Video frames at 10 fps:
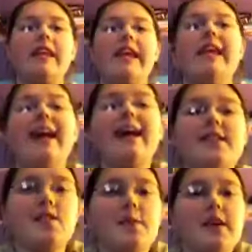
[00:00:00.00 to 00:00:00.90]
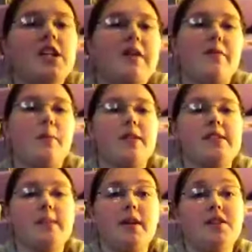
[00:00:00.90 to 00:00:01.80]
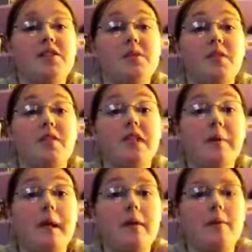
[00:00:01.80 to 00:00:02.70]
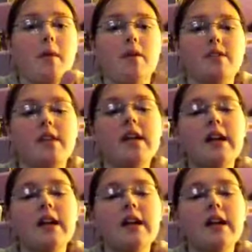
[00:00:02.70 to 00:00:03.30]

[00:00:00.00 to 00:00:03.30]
Hey guys, it's Paige Comfort Books, and I'm here to do another In My Mailbox.